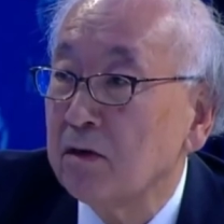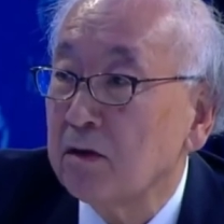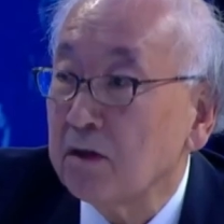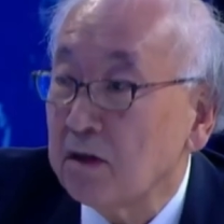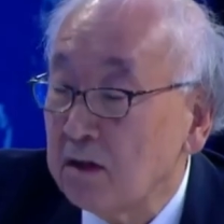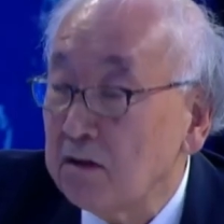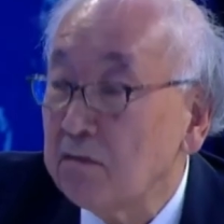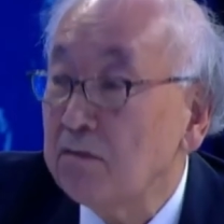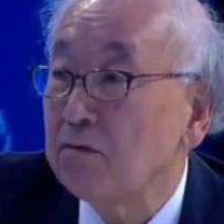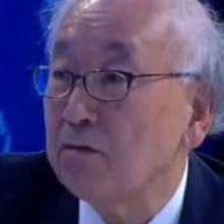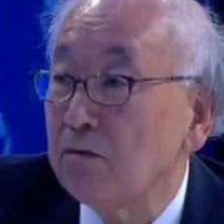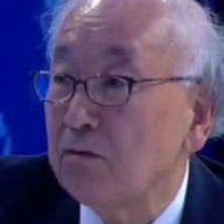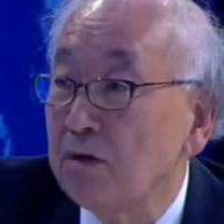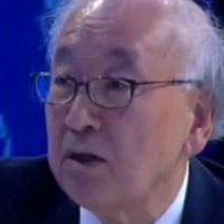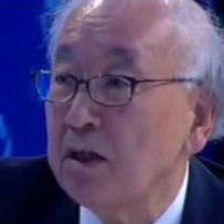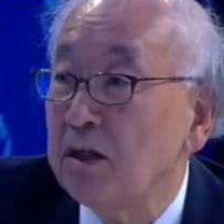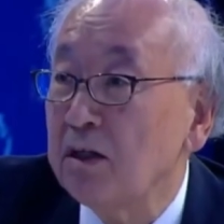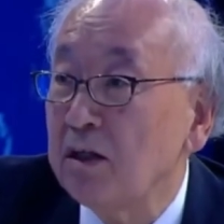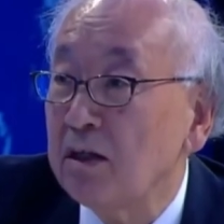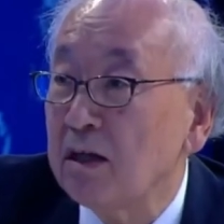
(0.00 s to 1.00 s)
if
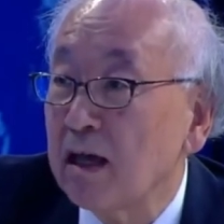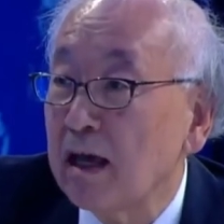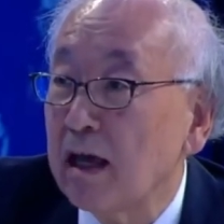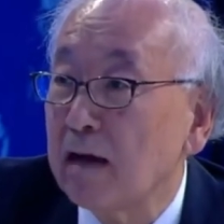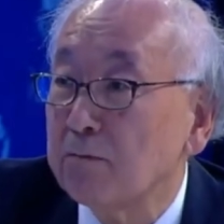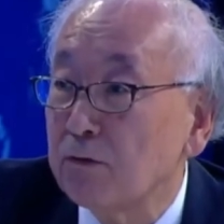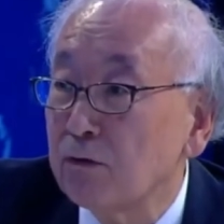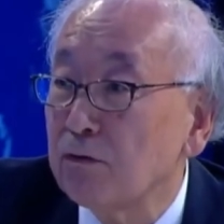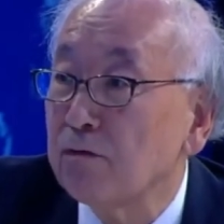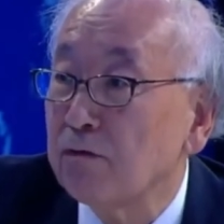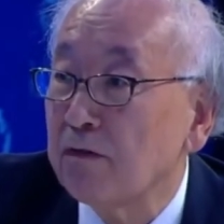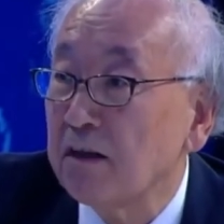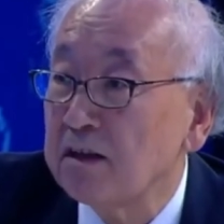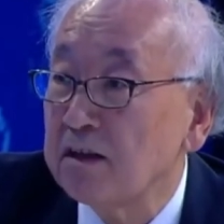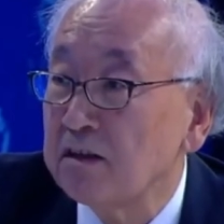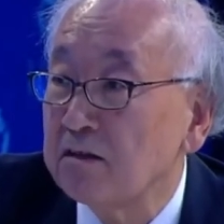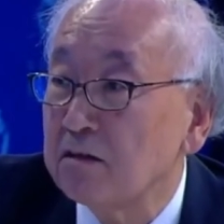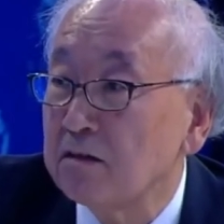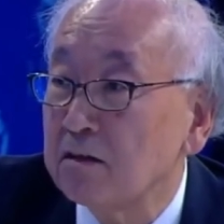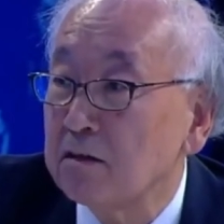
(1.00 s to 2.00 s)
we have to
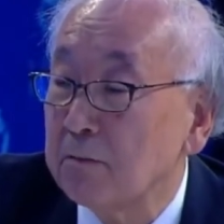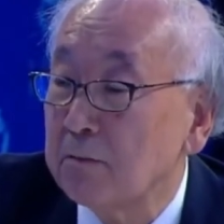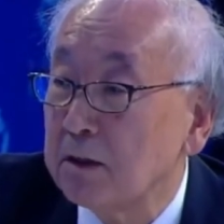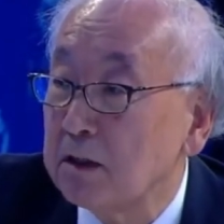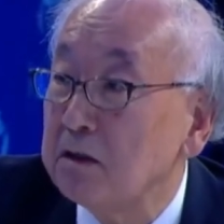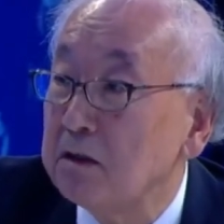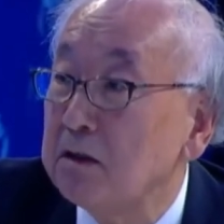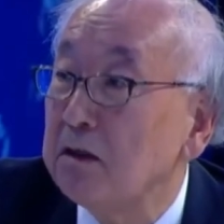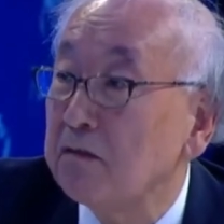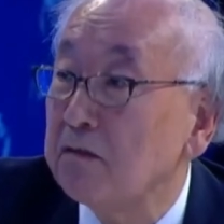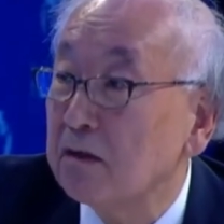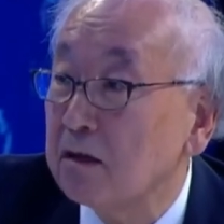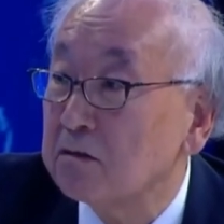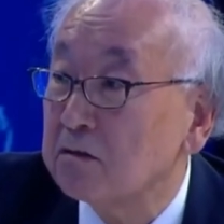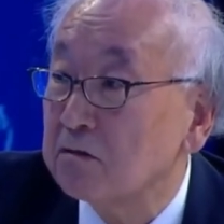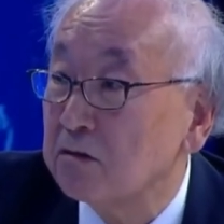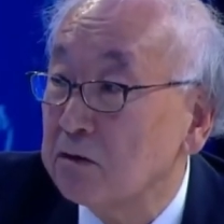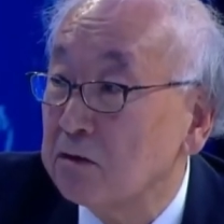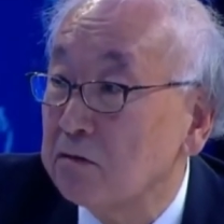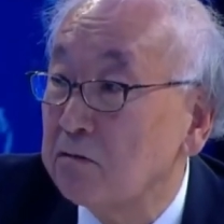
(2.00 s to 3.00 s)
face the very
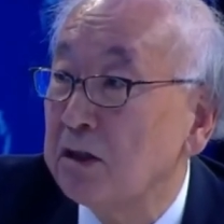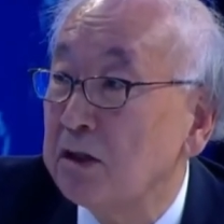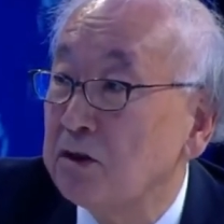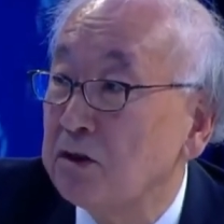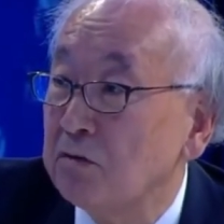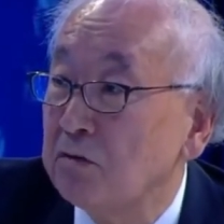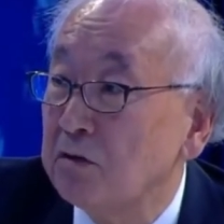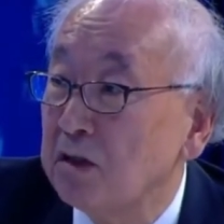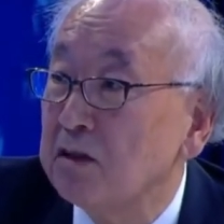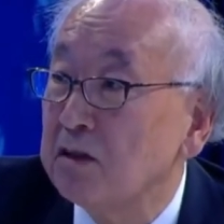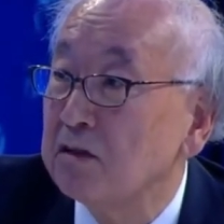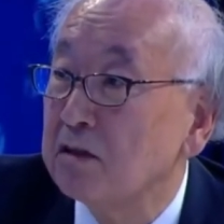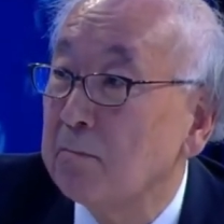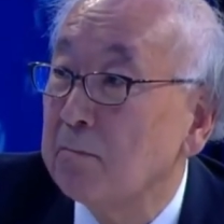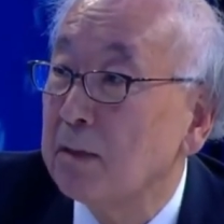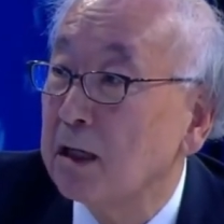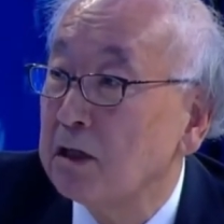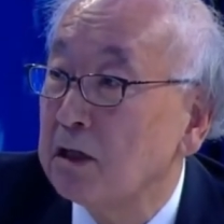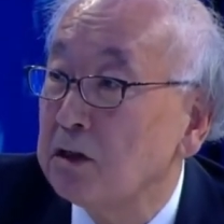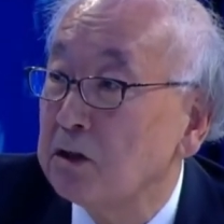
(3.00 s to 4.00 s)
difficult situation in the
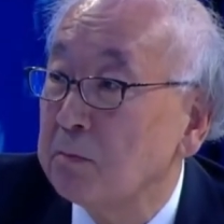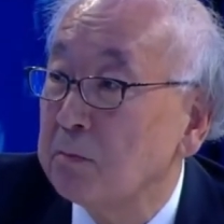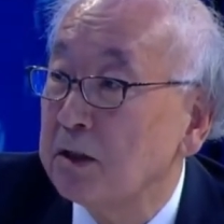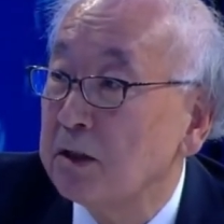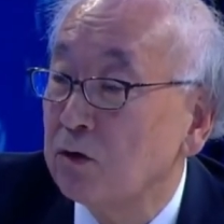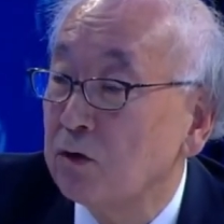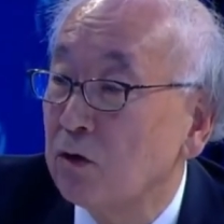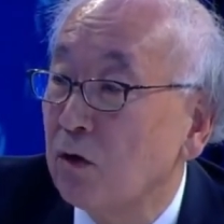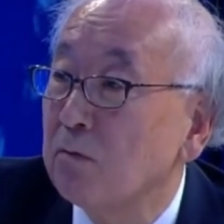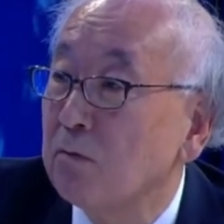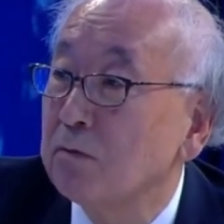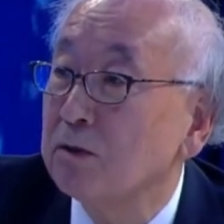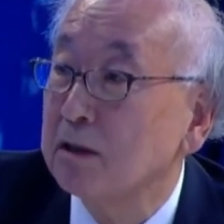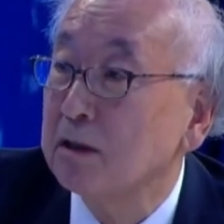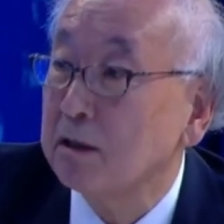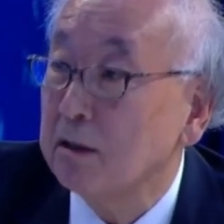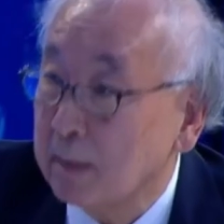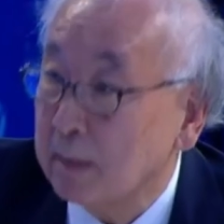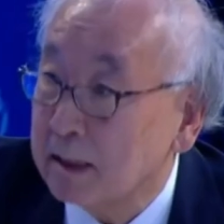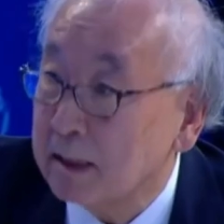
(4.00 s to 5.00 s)
management of the
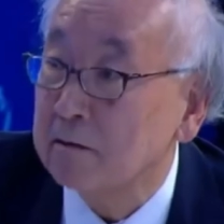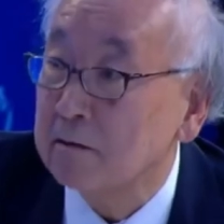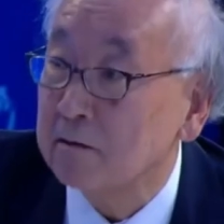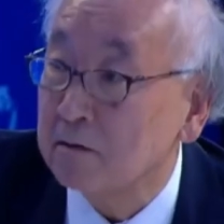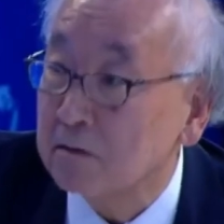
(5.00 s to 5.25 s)
demand.